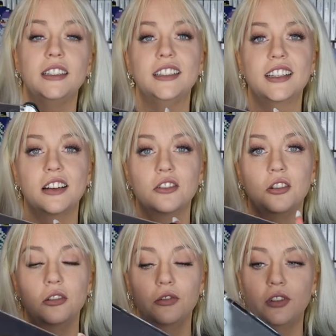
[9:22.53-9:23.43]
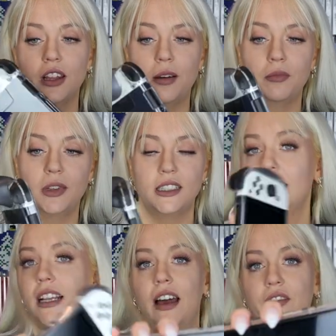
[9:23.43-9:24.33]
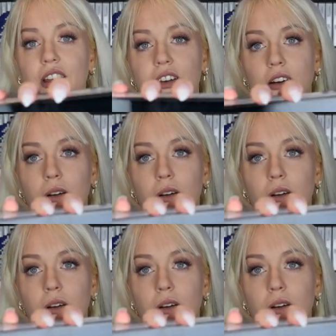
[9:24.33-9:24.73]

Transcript: a discount code for them. I still have that